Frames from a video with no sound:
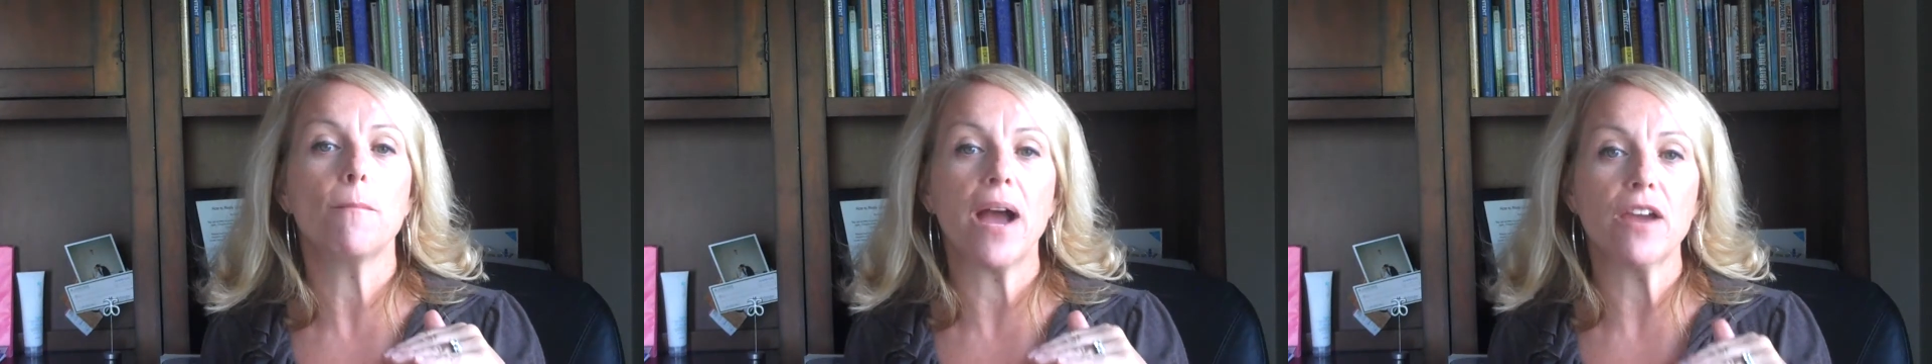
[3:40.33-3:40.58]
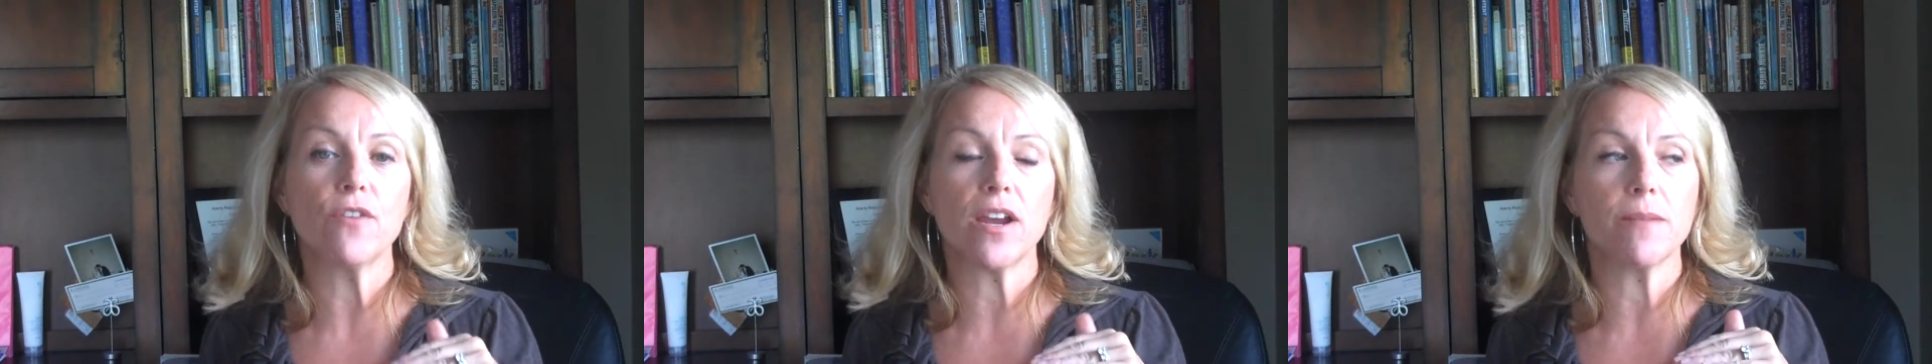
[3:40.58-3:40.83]

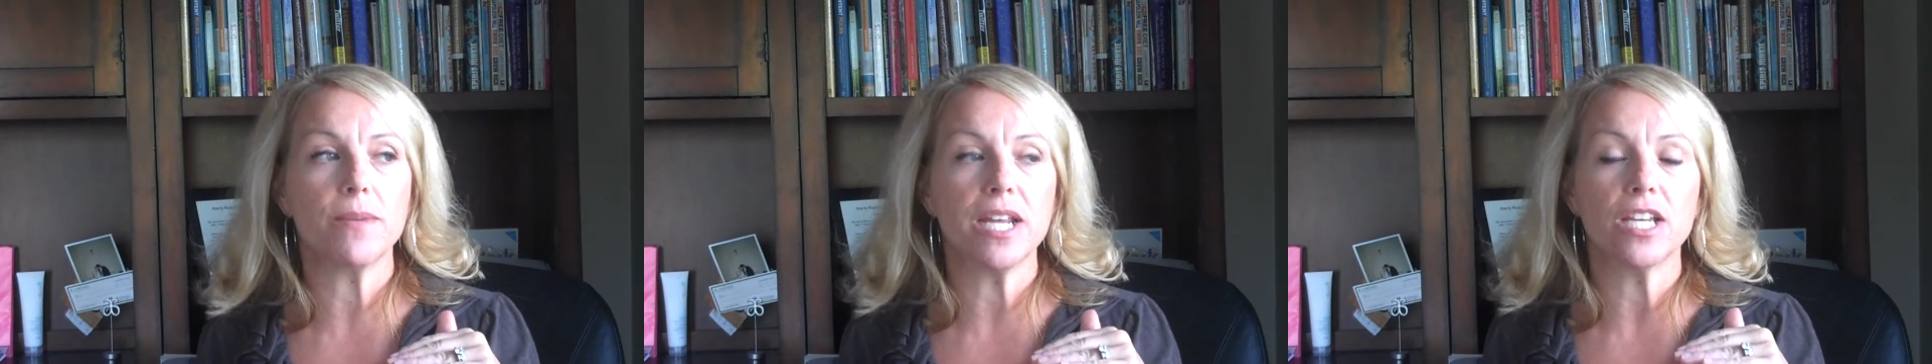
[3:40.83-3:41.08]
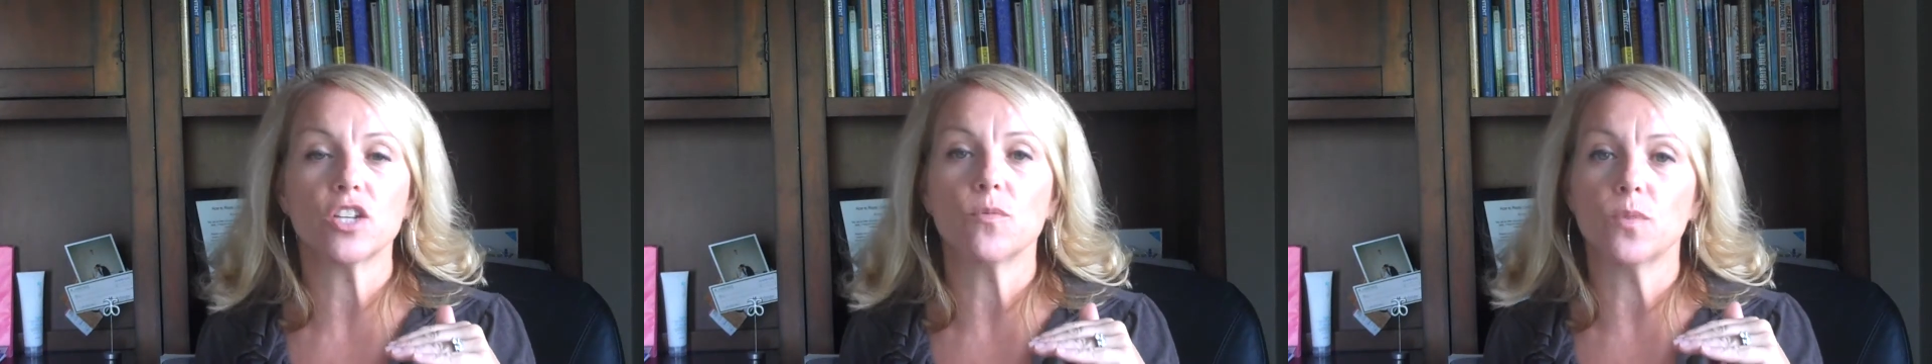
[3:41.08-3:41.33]
my
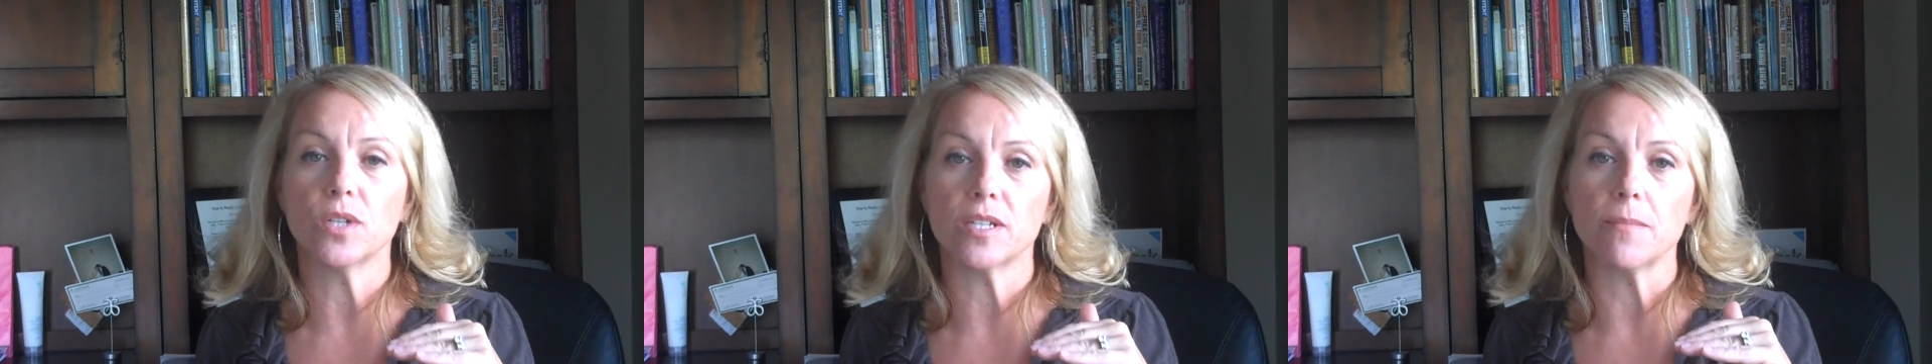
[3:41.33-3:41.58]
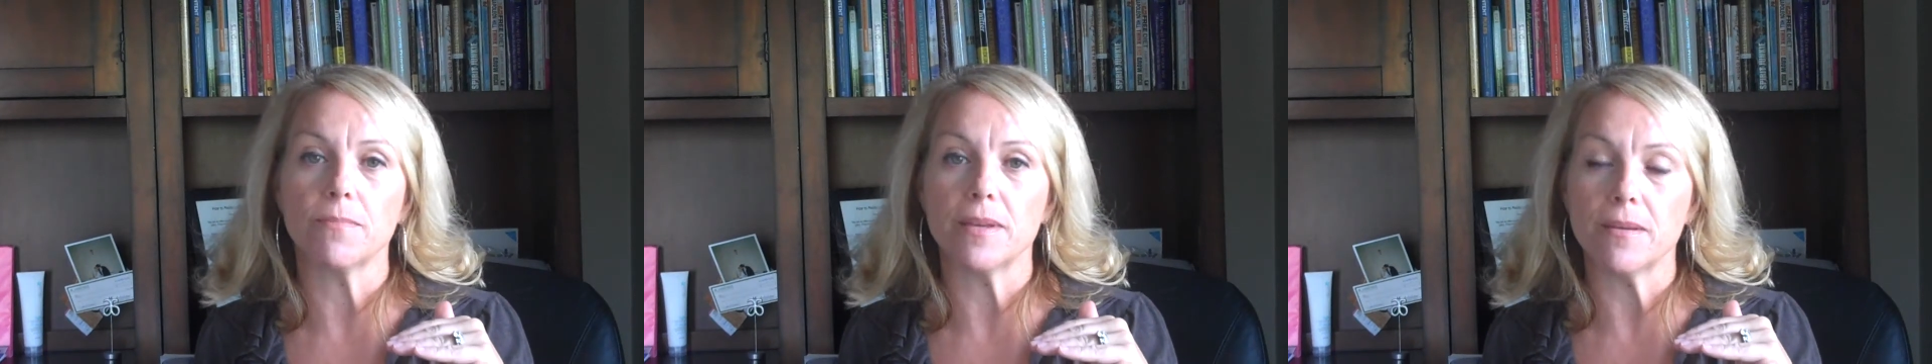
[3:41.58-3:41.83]
recommendation would
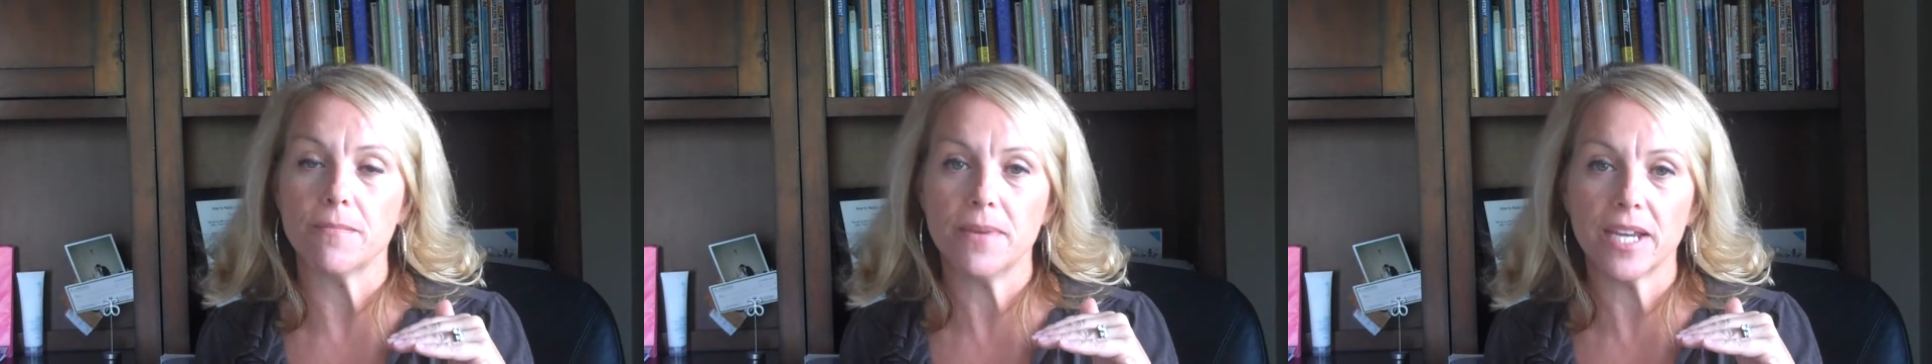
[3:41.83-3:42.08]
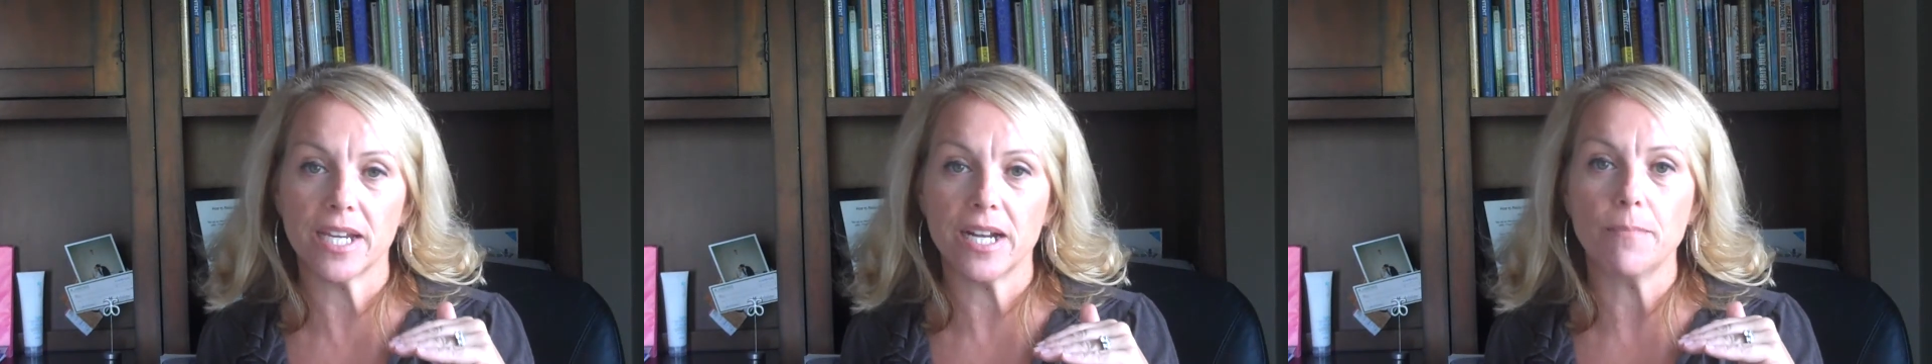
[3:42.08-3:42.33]
be
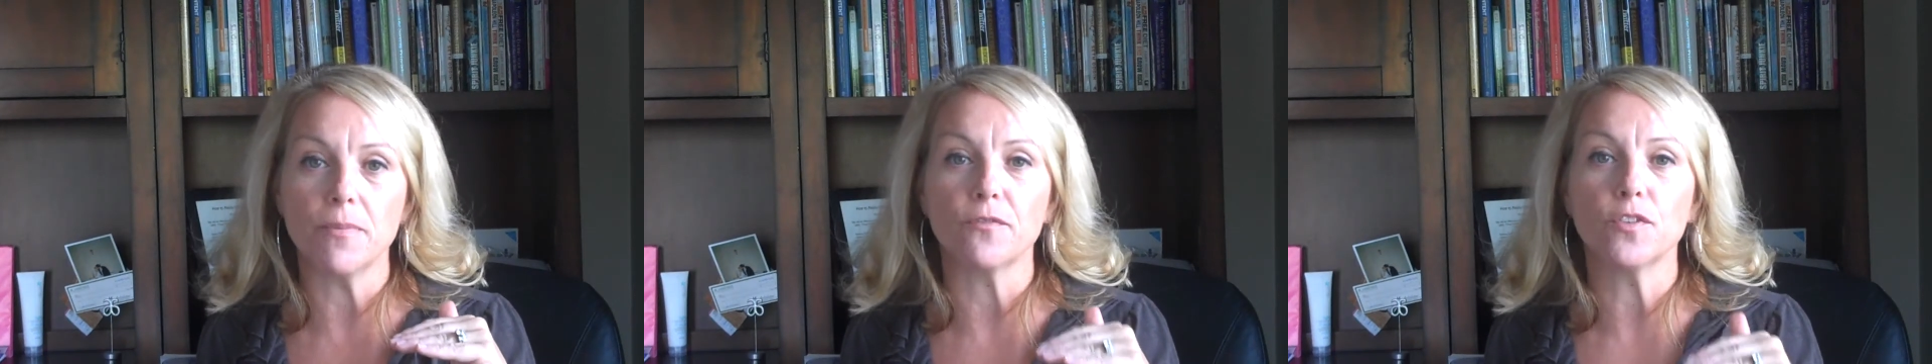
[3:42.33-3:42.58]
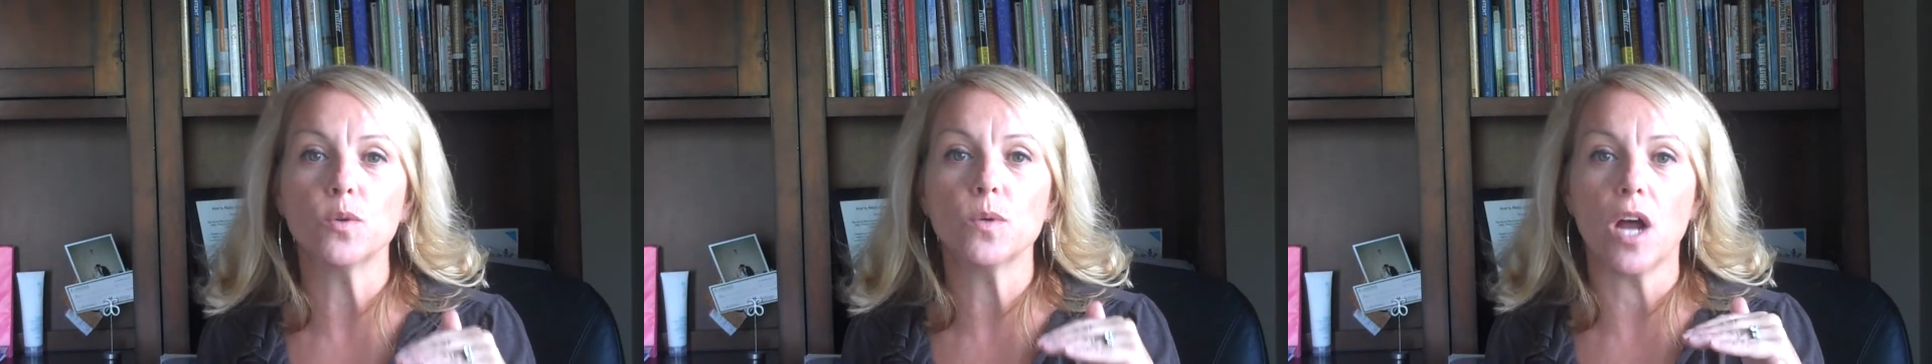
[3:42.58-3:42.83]
pick it up
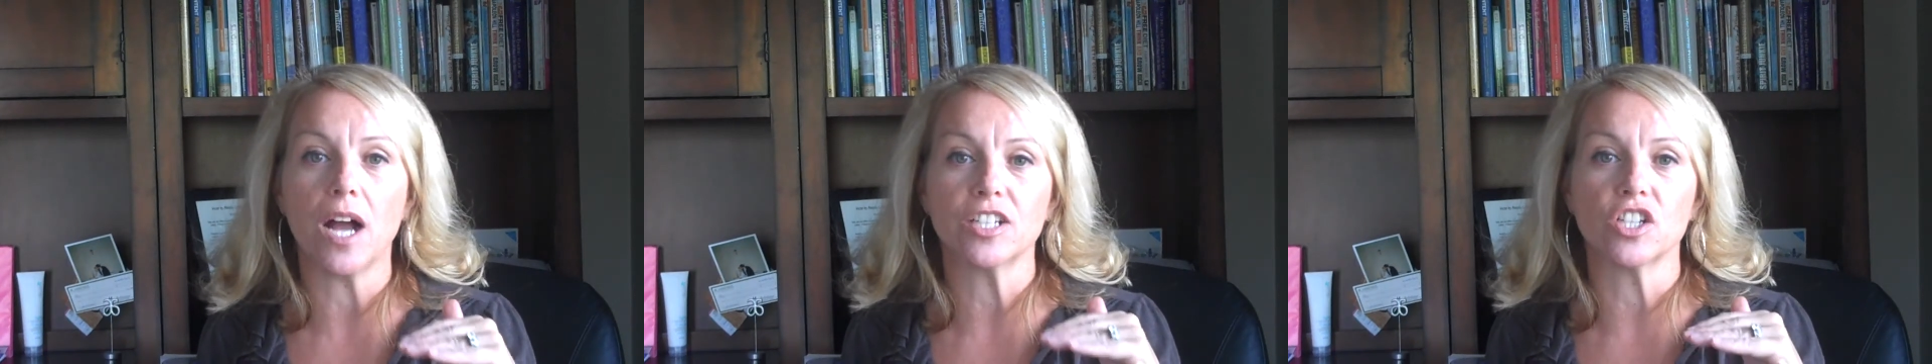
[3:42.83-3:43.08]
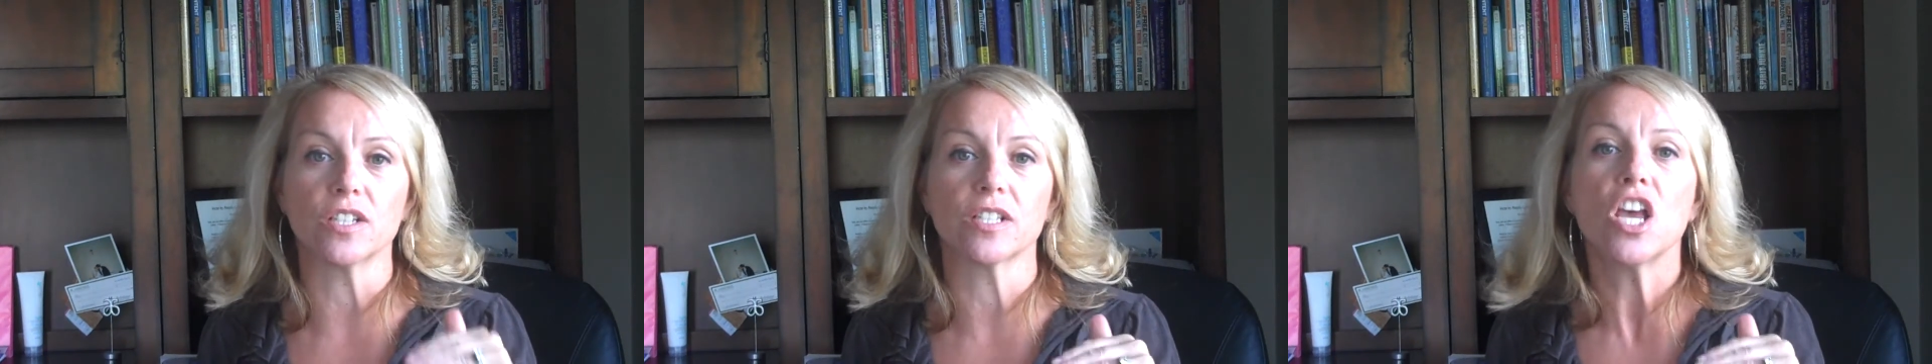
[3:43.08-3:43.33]
a few
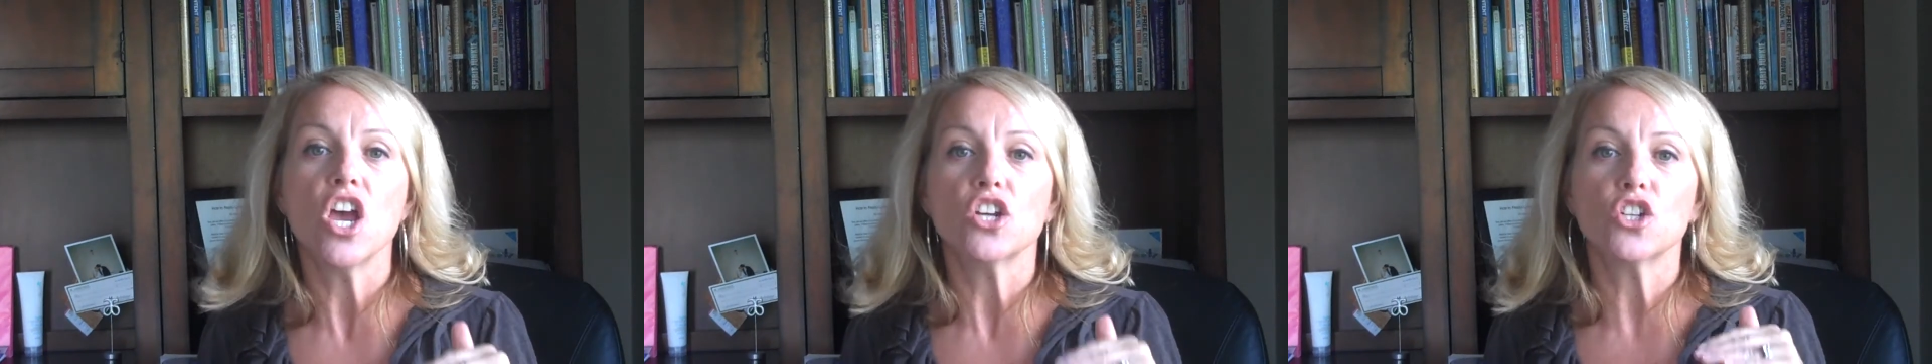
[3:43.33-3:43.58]
notches.